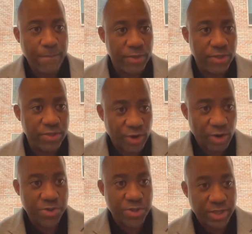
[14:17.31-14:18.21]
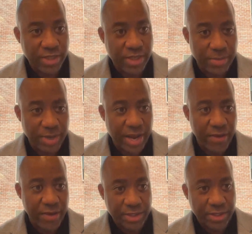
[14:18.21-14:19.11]
This version that's coming
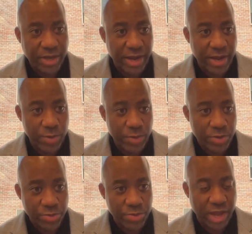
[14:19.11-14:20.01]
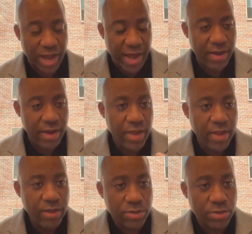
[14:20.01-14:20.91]
out, NTIA will use that
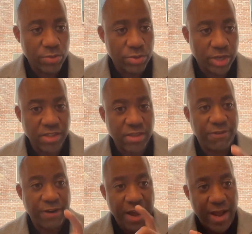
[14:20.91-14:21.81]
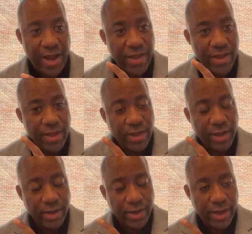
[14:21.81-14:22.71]
to justify
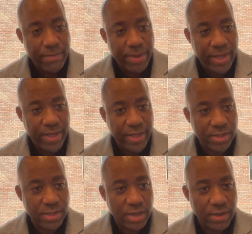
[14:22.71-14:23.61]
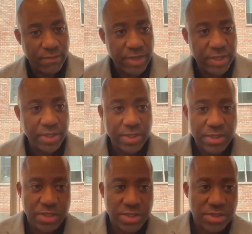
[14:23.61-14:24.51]
uh, and make its uh, funding
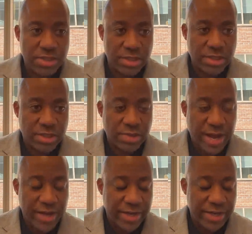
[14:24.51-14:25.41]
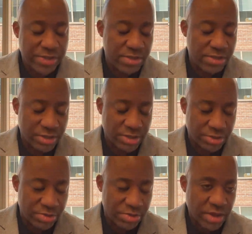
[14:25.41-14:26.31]
decisions, initial allocation
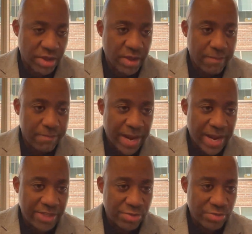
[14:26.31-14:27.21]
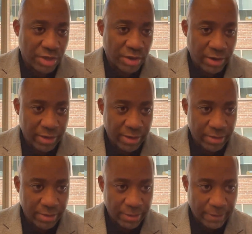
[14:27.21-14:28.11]
decisions by June 30th.
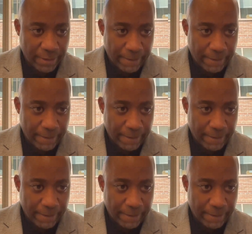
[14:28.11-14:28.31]
That's